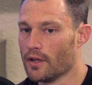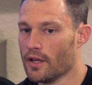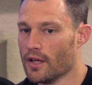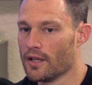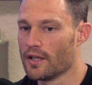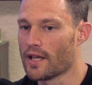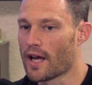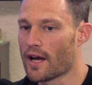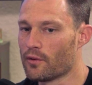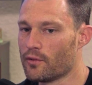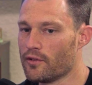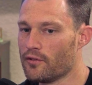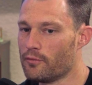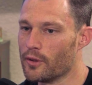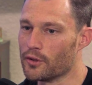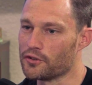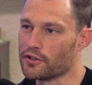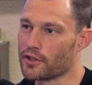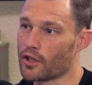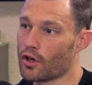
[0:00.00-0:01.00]
Now we've
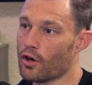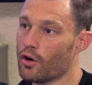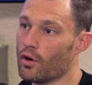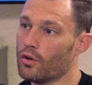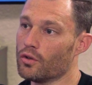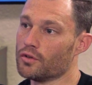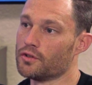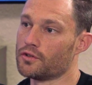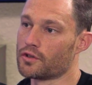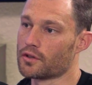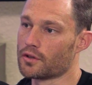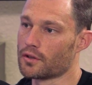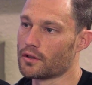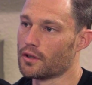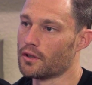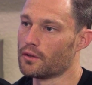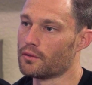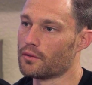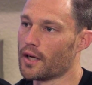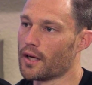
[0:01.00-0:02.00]
built a culture
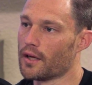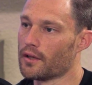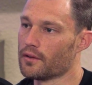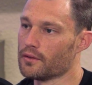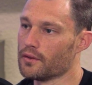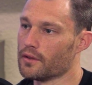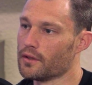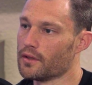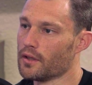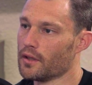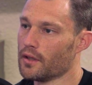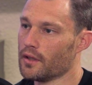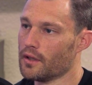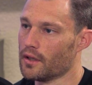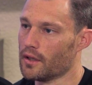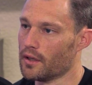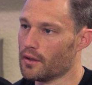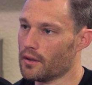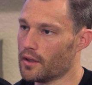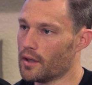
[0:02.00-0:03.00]
around
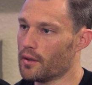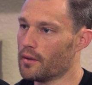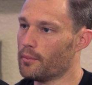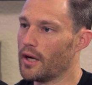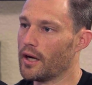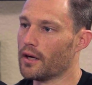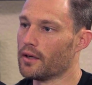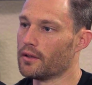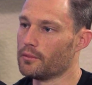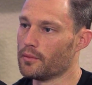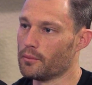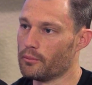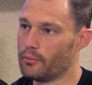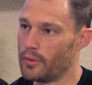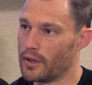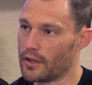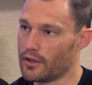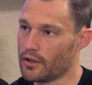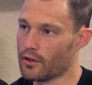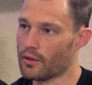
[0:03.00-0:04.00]
about
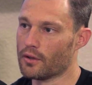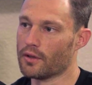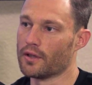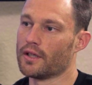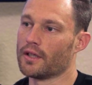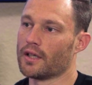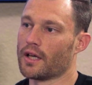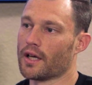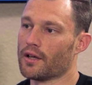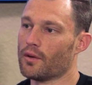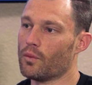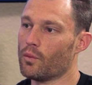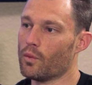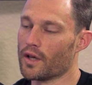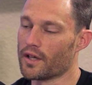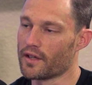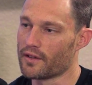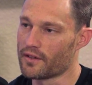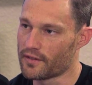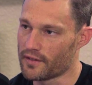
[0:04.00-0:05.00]
Bitcoin and kind of
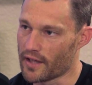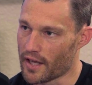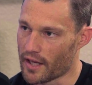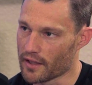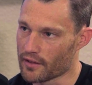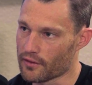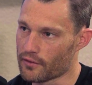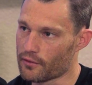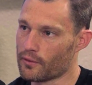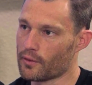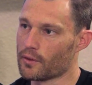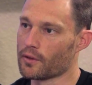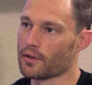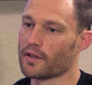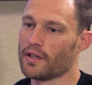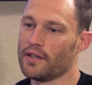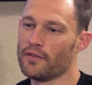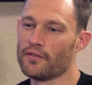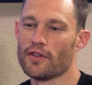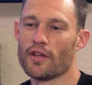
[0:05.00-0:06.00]
what it stands for,
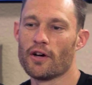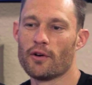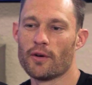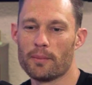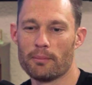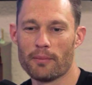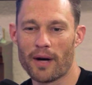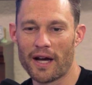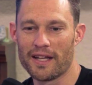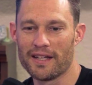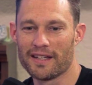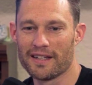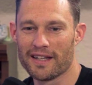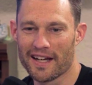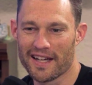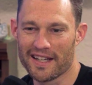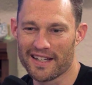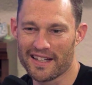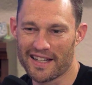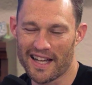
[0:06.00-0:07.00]
even though it might
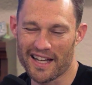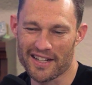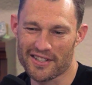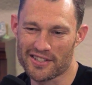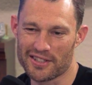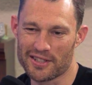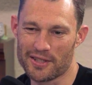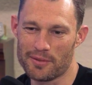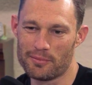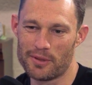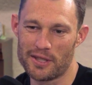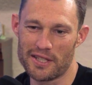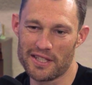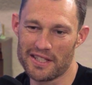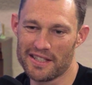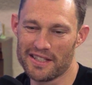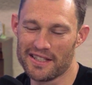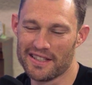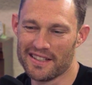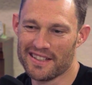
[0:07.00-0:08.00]
not actually
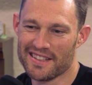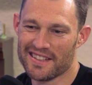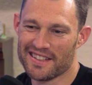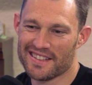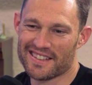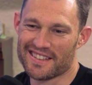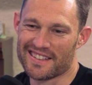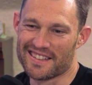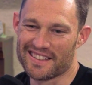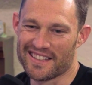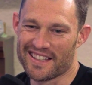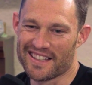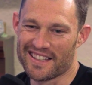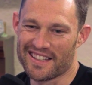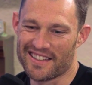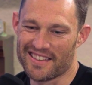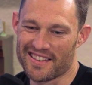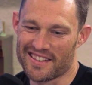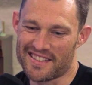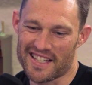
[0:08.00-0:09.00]
be
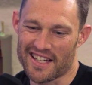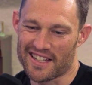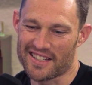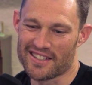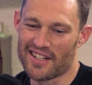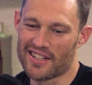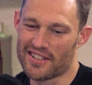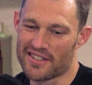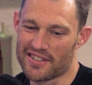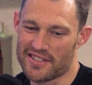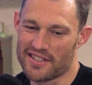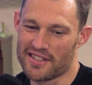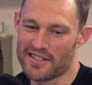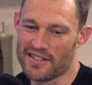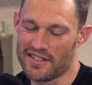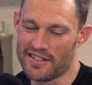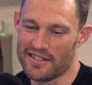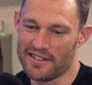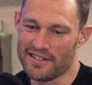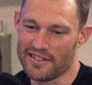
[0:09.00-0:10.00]
like the
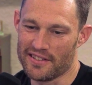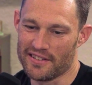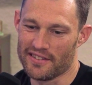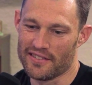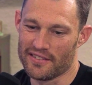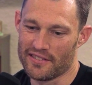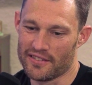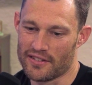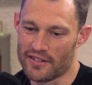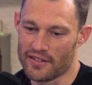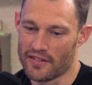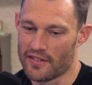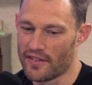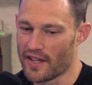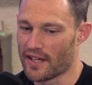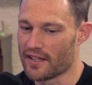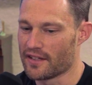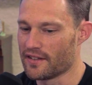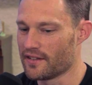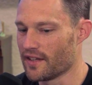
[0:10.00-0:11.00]
technology
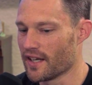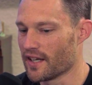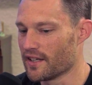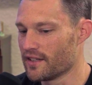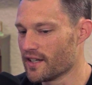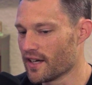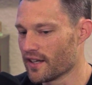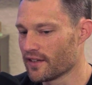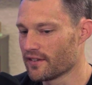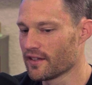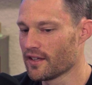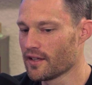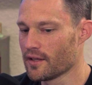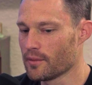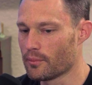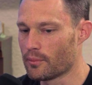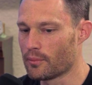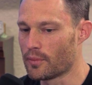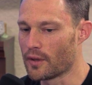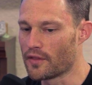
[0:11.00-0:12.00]
that does it,
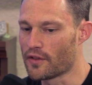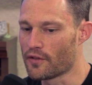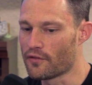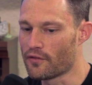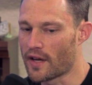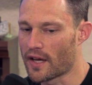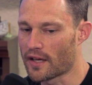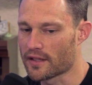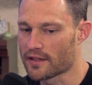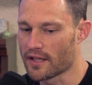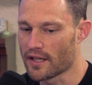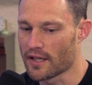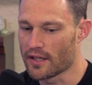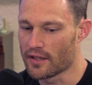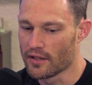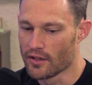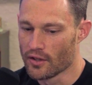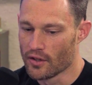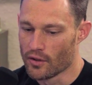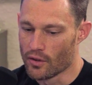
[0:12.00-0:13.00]
but the fact that